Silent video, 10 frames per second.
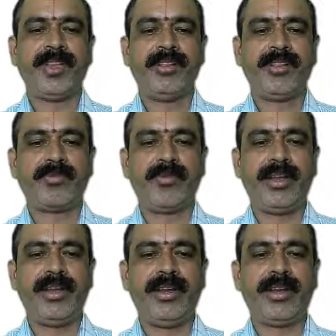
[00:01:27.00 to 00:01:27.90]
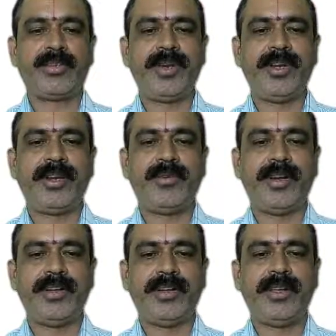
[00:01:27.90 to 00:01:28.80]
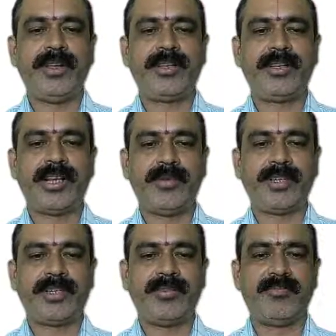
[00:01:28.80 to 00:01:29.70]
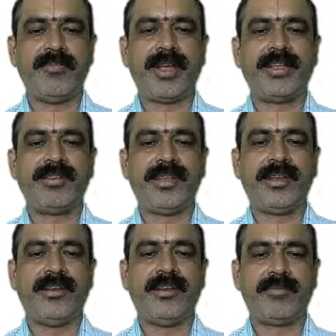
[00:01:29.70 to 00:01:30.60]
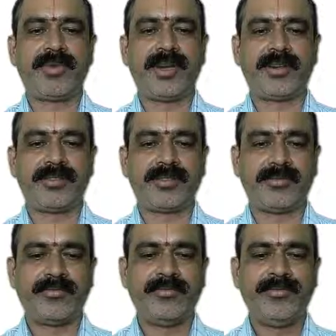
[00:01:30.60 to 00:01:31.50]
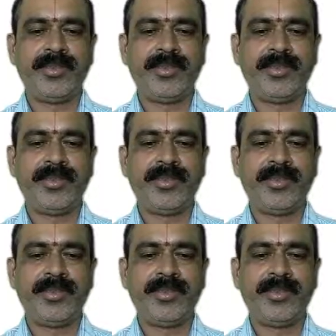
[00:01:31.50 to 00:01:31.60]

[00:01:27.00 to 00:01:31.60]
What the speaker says: That's why it has been included in the syllabus of banking theory, law and practice.